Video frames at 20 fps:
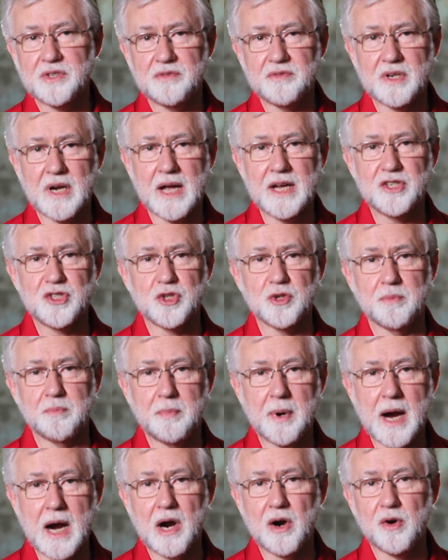of nature
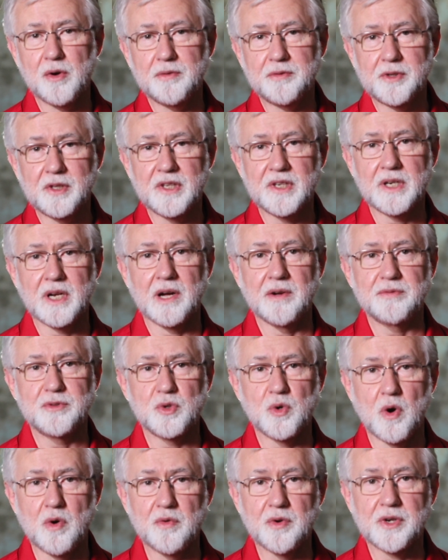powerful enough
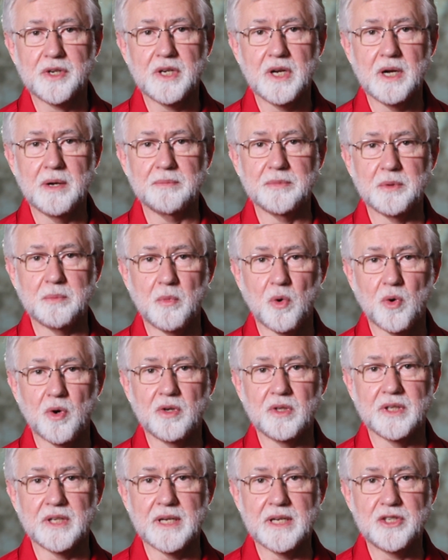to overcome the
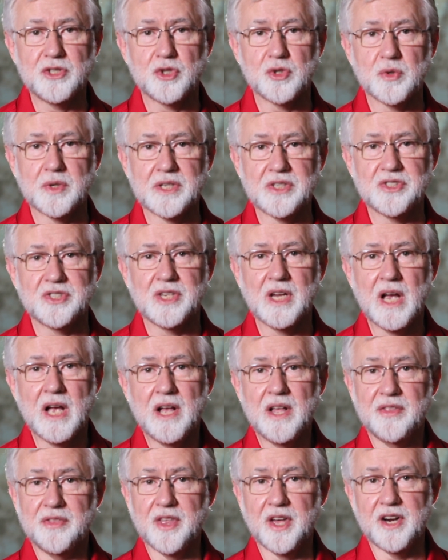moral injuries
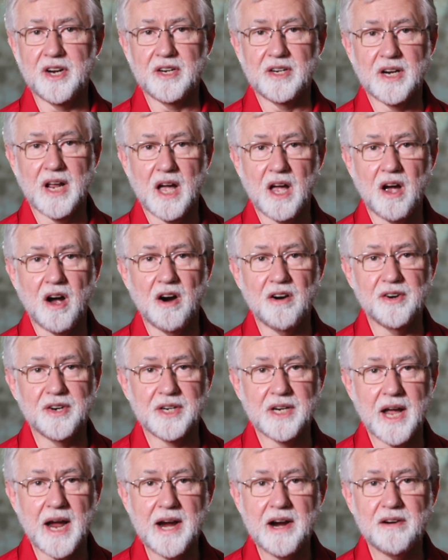that are
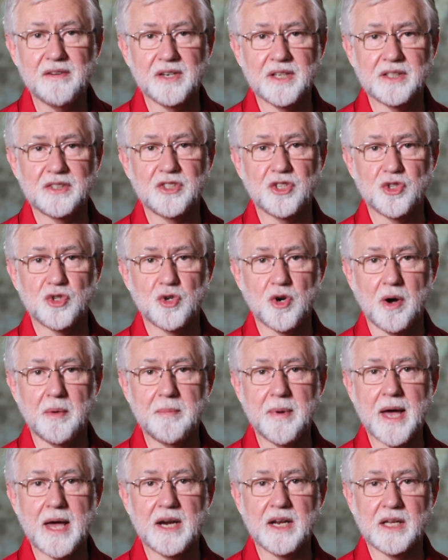inherent to
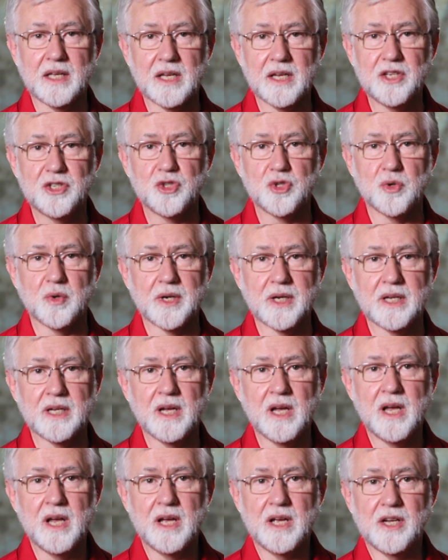traumatic injury
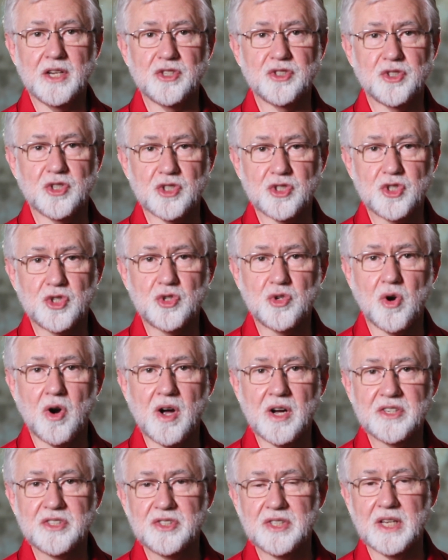is the
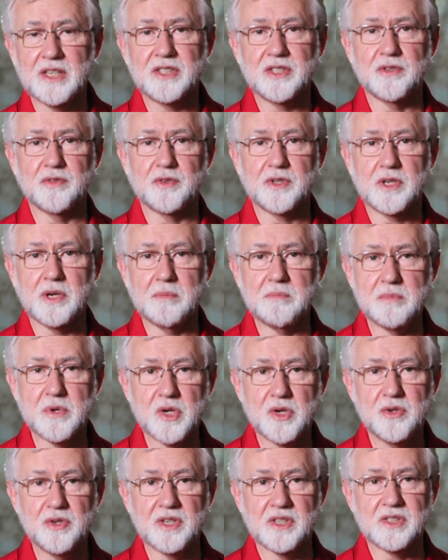strong sense of
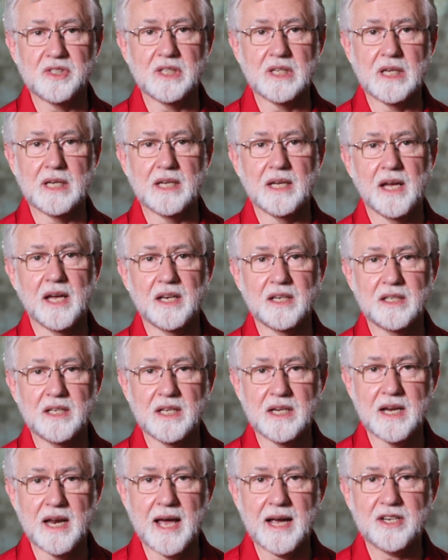community and
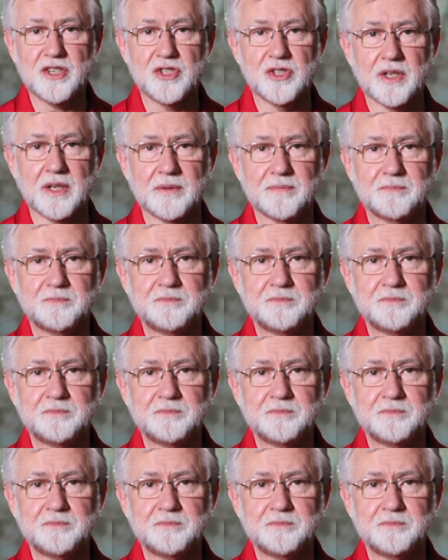connection.